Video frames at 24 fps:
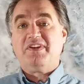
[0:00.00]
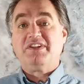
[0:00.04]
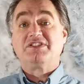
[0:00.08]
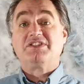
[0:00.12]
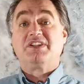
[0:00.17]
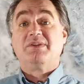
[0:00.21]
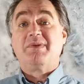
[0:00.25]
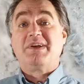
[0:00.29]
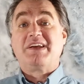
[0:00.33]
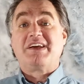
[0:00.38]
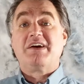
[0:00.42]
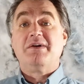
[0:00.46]

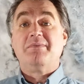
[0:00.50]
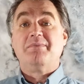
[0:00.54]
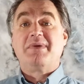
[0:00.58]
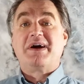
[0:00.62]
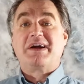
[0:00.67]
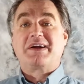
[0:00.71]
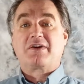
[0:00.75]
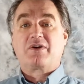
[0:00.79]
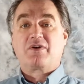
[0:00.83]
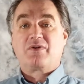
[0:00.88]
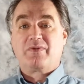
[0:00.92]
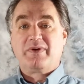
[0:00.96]
eventually become
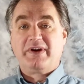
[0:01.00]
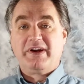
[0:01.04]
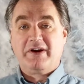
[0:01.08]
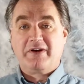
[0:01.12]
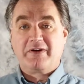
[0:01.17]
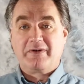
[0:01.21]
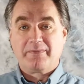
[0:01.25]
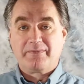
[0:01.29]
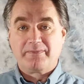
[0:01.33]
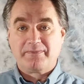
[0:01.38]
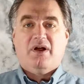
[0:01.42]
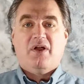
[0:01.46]
my
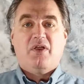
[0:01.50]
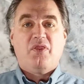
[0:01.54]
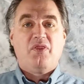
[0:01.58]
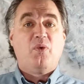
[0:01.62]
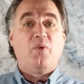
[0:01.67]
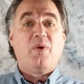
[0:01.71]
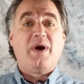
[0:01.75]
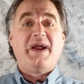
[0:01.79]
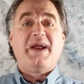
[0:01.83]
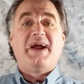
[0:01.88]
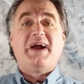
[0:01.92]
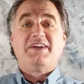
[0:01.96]
career
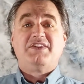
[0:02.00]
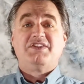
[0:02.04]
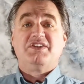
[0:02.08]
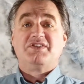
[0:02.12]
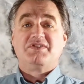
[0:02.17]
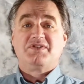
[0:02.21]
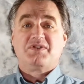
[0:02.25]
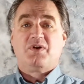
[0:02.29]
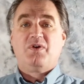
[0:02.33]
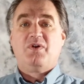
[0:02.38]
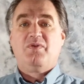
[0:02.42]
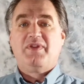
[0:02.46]
the way I
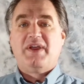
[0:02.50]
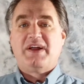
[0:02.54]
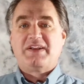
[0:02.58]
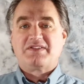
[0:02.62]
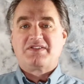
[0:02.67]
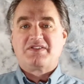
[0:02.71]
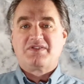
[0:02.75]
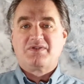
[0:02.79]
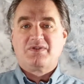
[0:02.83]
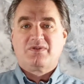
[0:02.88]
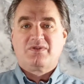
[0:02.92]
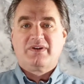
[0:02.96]
just told
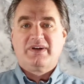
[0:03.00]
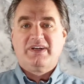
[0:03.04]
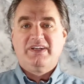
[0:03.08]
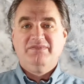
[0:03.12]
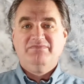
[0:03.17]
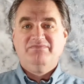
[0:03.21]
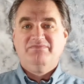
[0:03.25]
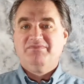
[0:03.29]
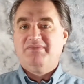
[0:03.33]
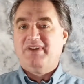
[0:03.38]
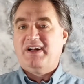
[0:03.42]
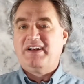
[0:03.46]
that
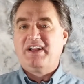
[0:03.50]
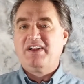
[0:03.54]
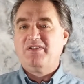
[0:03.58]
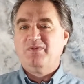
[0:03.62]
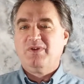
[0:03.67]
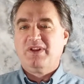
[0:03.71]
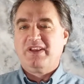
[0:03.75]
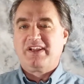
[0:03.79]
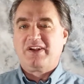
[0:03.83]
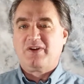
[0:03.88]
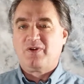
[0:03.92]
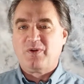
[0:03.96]
story, I
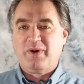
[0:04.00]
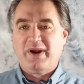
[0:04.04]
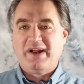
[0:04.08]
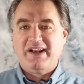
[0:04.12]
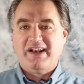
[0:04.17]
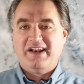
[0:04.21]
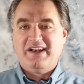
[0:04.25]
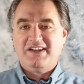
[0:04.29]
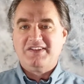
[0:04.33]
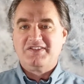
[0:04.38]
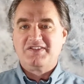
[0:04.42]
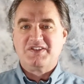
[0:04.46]
didn't really
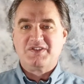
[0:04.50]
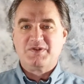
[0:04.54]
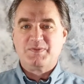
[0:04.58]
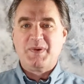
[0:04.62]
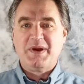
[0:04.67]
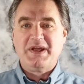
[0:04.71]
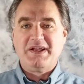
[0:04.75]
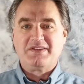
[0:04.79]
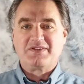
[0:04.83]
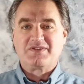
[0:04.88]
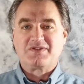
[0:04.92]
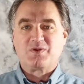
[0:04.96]
create any
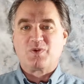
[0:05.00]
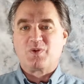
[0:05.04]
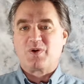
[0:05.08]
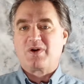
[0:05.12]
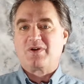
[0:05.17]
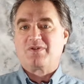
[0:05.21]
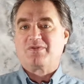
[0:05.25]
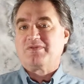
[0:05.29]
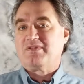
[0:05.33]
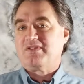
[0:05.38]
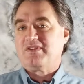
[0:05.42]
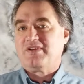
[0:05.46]
suspense
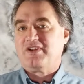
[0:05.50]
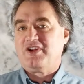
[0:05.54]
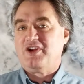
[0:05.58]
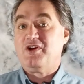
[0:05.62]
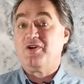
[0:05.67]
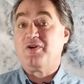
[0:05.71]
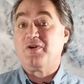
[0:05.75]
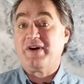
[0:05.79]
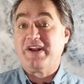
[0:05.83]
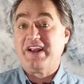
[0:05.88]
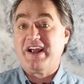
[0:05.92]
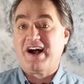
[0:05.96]
or
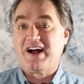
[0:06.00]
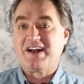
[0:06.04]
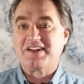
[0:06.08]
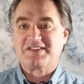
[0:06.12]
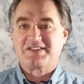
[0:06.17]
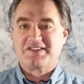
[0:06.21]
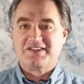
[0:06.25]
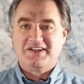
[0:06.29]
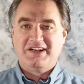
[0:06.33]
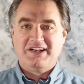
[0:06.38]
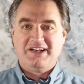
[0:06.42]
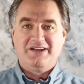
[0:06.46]

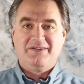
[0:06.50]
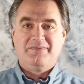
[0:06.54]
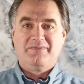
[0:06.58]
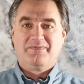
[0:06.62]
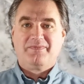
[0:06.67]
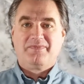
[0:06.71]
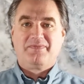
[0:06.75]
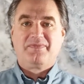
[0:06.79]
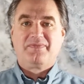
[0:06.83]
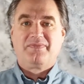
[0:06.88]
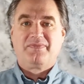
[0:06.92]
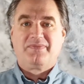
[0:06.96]
curiosity.
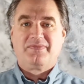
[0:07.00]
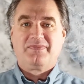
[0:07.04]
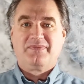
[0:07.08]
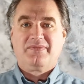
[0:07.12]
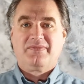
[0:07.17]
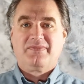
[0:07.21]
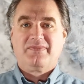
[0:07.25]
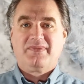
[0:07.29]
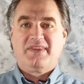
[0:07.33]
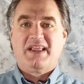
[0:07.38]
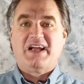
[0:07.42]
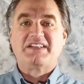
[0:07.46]

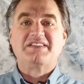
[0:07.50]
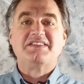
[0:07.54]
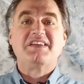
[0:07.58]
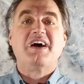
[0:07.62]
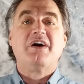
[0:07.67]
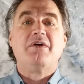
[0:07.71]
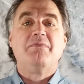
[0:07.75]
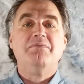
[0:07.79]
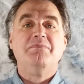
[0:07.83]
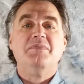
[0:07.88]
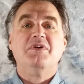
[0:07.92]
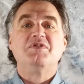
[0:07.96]
That's
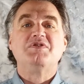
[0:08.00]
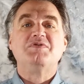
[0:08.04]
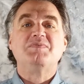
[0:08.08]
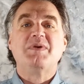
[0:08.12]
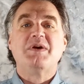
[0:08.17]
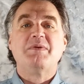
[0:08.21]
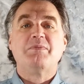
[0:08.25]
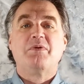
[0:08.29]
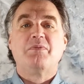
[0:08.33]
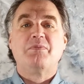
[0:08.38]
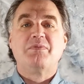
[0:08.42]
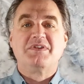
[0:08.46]
how
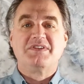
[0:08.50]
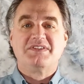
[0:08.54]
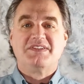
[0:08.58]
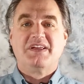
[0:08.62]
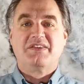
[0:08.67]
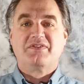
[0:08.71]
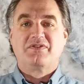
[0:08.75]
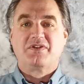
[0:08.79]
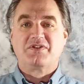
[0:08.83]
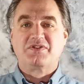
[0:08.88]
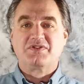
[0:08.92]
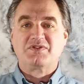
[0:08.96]
most people
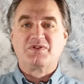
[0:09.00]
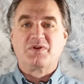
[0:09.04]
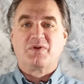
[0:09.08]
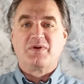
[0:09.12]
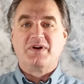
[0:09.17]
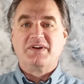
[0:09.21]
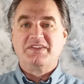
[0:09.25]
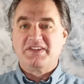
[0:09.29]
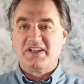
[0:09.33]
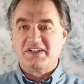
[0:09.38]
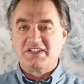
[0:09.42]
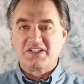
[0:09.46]
present their
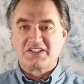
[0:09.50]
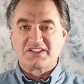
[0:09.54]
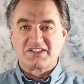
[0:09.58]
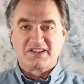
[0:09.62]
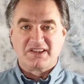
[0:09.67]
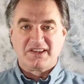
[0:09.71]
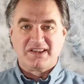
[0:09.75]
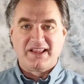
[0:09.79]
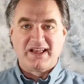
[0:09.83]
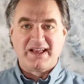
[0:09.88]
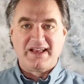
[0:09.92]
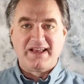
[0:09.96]
stories. They
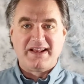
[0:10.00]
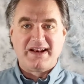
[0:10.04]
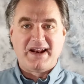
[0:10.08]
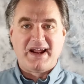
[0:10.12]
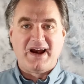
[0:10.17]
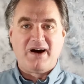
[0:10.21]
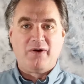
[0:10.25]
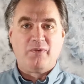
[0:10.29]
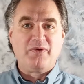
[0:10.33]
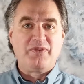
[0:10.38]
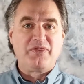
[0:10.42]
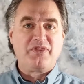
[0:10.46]
just lay it
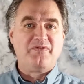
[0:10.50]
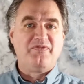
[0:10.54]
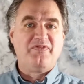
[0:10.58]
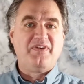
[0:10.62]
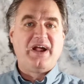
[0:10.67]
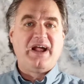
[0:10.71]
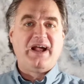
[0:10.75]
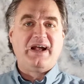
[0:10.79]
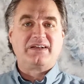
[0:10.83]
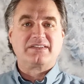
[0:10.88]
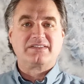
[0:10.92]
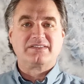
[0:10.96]
out with the
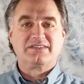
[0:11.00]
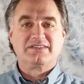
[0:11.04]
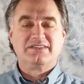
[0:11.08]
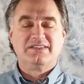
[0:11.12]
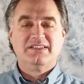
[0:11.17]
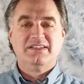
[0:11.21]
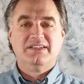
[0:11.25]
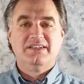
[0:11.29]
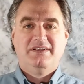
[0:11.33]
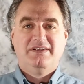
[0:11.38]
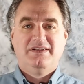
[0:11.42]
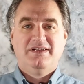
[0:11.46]
facts.
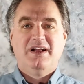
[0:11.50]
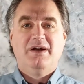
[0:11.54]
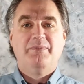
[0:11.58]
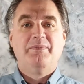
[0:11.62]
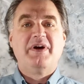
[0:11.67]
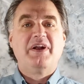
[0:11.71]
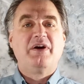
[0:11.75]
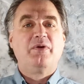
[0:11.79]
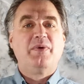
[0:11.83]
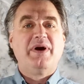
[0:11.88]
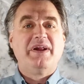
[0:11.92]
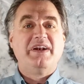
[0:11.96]
A
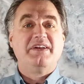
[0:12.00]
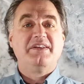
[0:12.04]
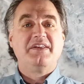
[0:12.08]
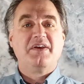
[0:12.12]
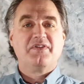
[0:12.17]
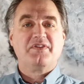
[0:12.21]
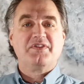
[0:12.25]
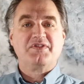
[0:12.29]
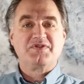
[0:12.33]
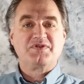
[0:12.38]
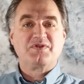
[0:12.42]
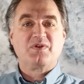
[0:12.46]
better way to
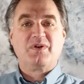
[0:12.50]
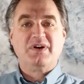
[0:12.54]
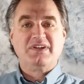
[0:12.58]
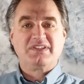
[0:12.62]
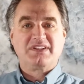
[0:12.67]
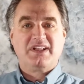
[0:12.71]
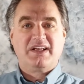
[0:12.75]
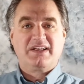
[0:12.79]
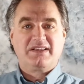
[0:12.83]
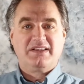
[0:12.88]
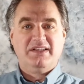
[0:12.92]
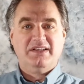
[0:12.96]
tell the story
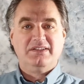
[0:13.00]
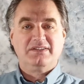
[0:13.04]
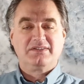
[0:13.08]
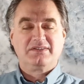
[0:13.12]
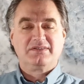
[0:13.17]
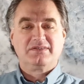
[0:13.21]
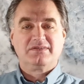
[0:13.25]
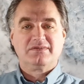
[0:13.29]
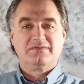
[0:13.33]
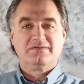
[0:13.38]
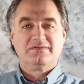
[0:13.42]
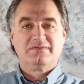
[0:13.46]
is like
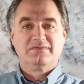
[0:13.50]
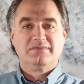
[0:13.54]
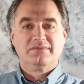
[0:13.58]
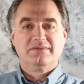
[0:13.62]
this